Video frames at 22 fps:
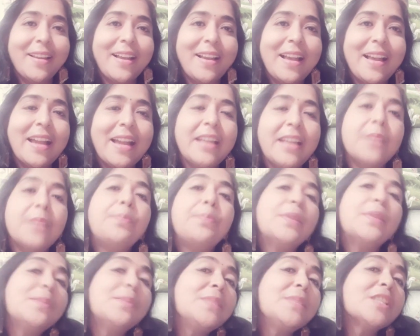and
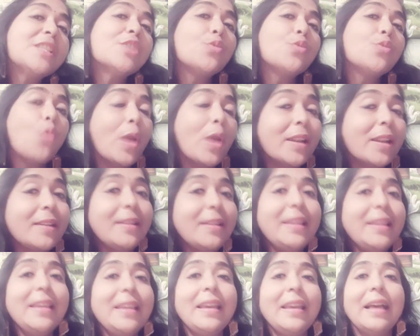permits
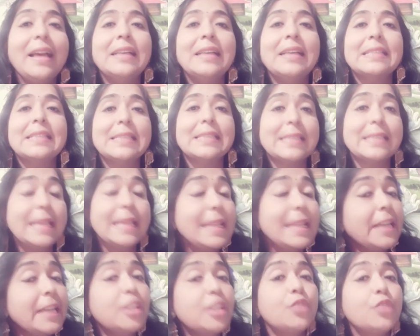only a
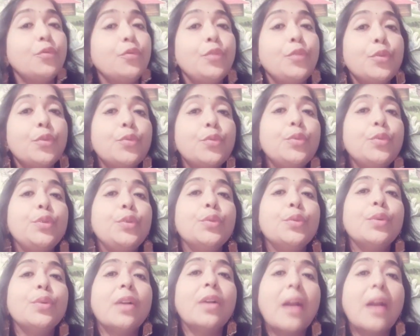select few to